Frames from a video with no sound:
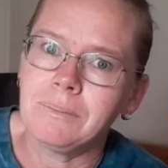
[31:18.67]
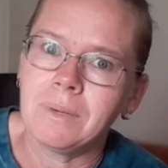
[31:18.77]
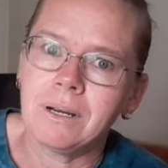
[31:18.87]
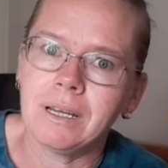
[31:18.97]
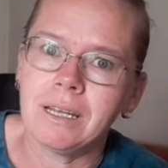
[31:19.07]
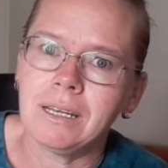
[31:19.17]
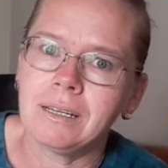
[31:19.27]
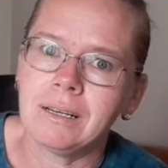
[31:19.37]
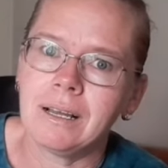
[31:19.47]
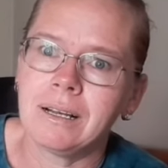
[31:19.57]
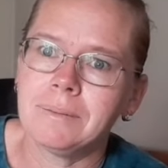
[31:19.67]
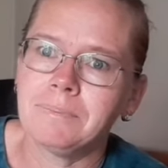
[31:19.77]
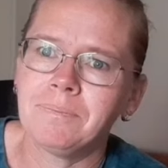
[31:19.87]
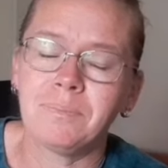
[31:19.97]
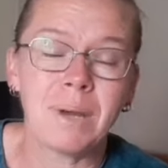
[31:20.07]
my
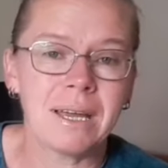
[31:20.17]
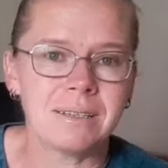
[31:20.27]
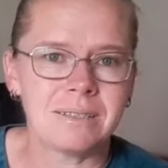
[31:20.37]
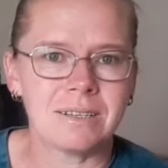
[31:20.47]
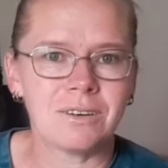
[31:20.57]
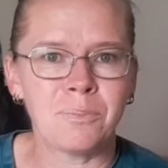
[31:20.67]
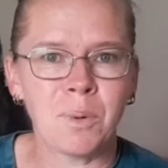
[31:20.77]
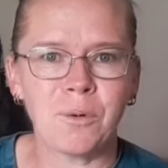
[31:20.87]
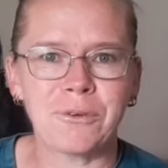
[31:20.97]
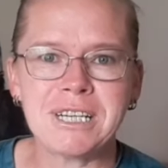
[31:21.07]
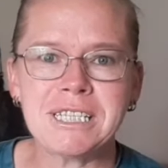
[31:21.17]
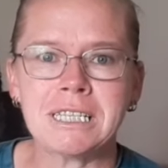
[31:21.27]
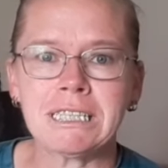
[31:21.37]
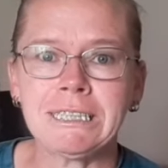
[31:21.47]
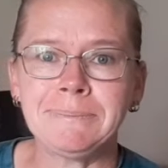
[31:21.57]
patterns that I've bought
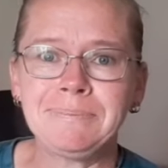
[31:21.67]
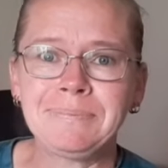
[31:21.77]
recently,